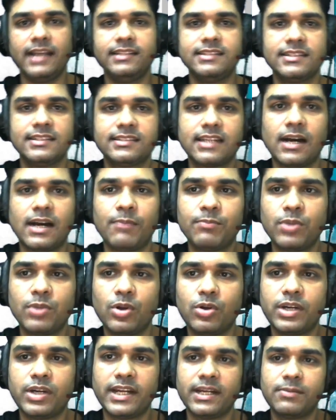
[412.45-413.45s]
just
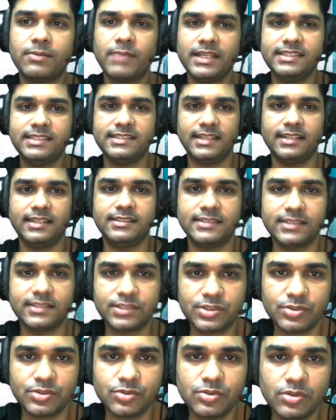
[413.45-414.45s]
uploaded my changes
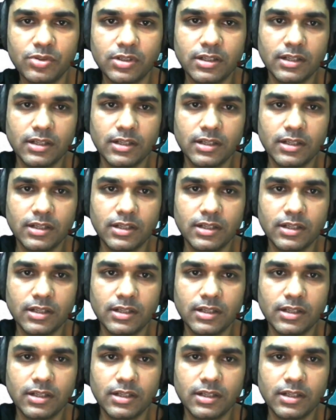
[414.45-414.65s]
to